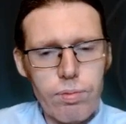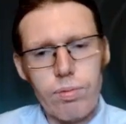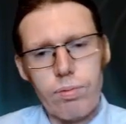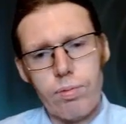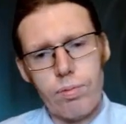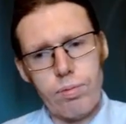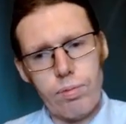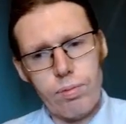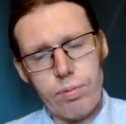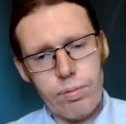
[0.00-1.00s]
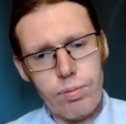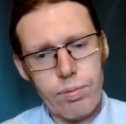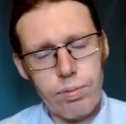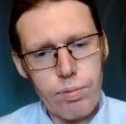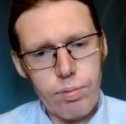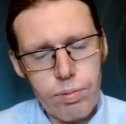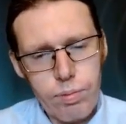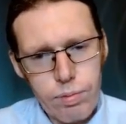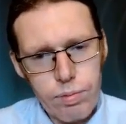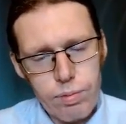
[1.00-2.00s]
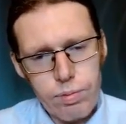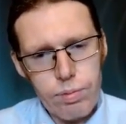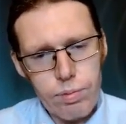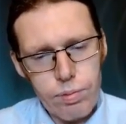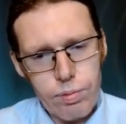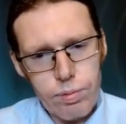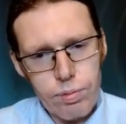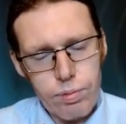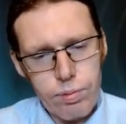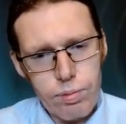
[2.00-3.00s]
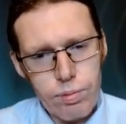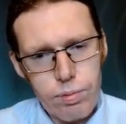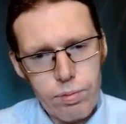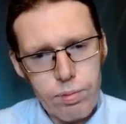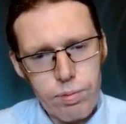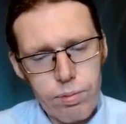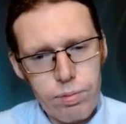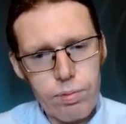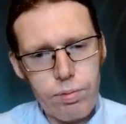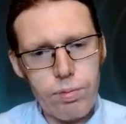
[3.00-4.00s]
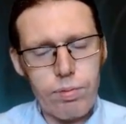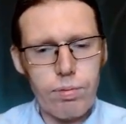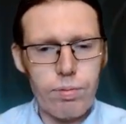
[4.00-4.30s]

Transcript: (not speaking)